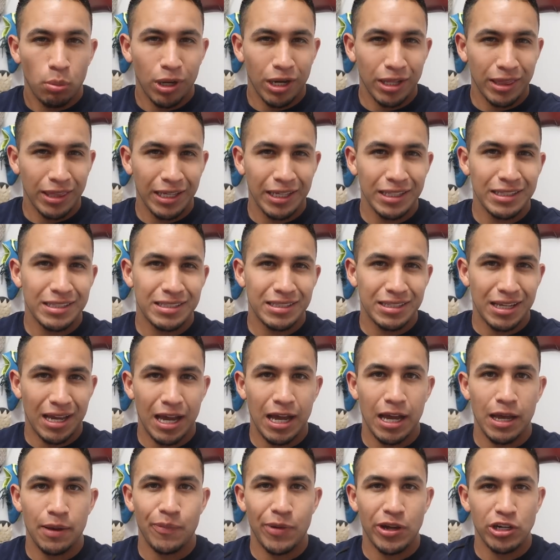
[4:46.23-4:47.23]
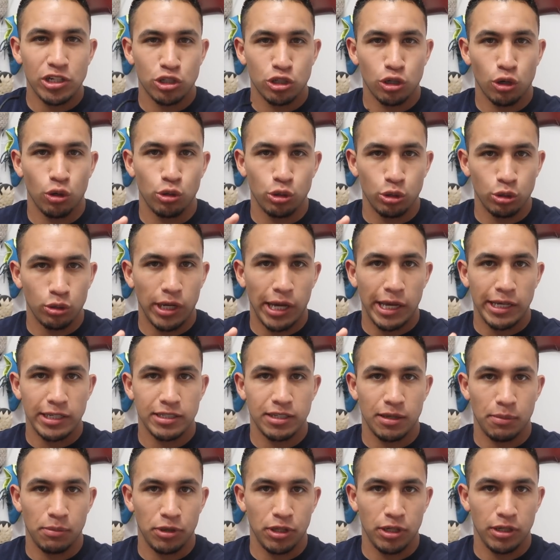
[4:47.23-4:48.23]
but I think it's time I showed you guys
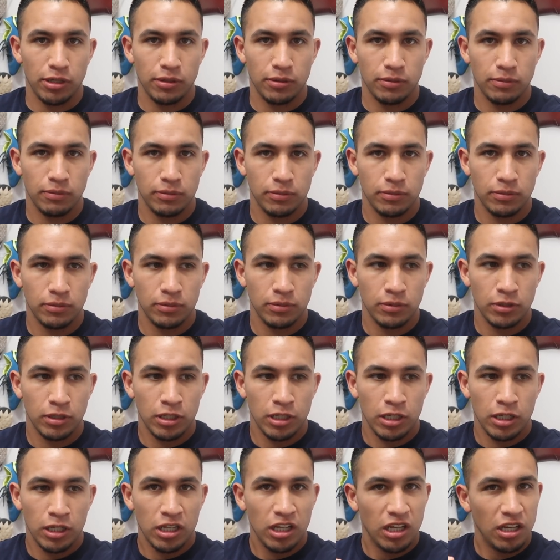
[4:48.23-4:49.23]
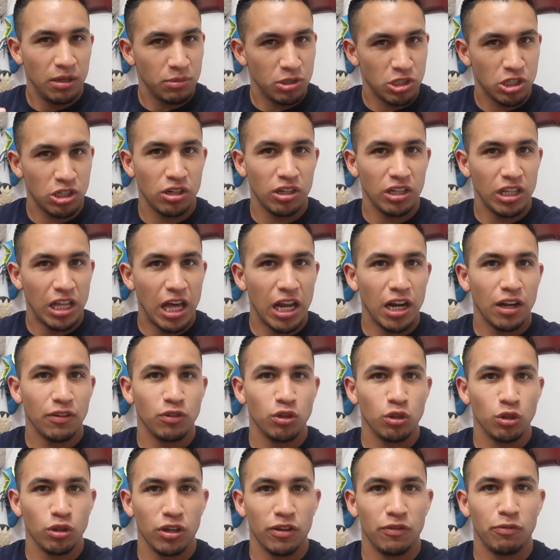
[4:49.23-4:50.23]
something. I'm sure a lot of
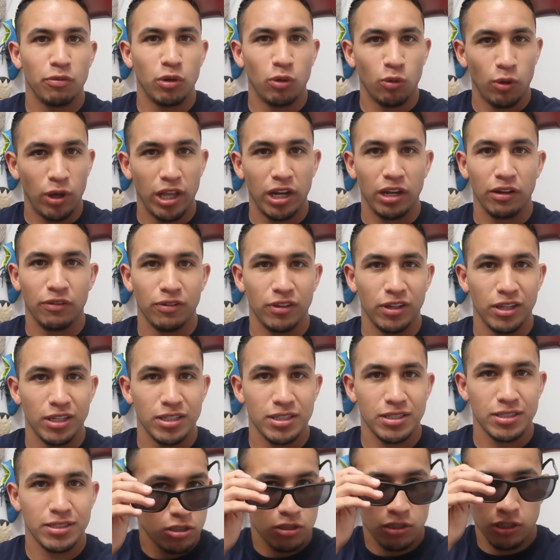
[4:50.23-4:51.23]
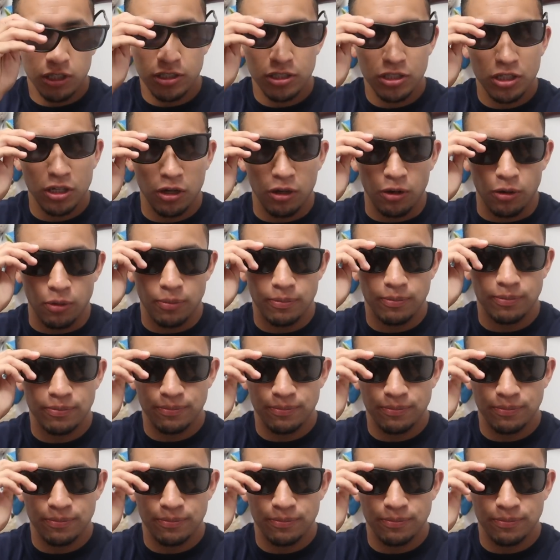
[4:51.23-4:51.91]
you have been waiting for this. So let's go.